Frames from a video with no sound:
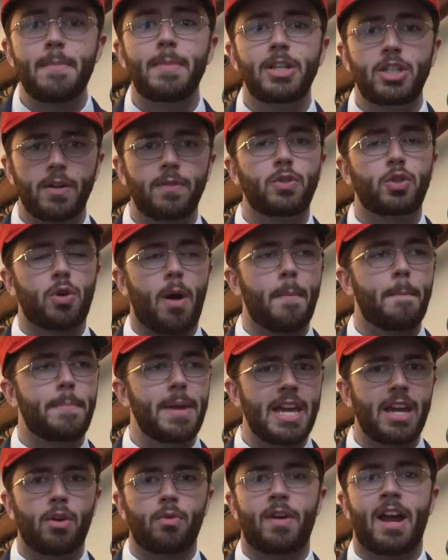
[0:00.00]
image of Trump
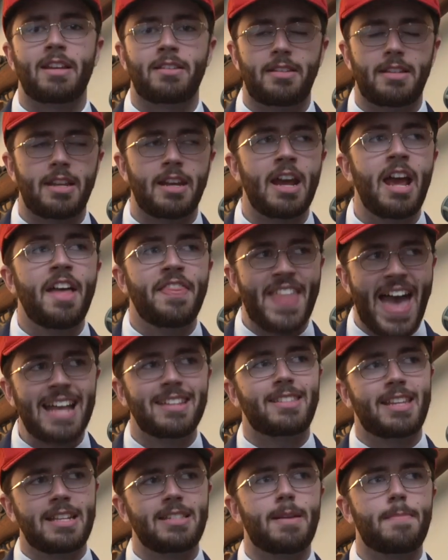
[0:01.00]
being arrested, that
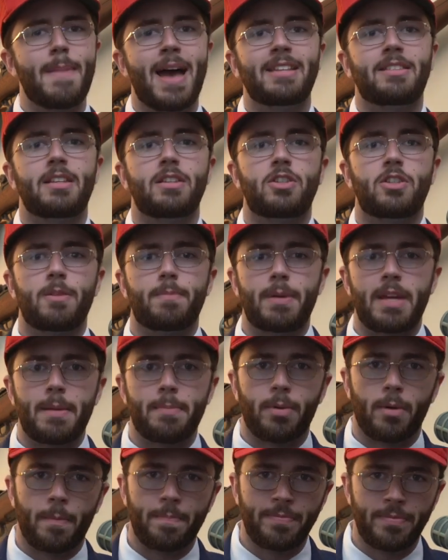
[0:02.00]
sends a message to
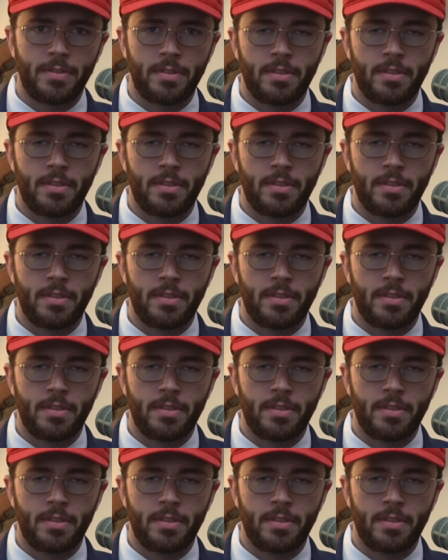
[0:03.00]
people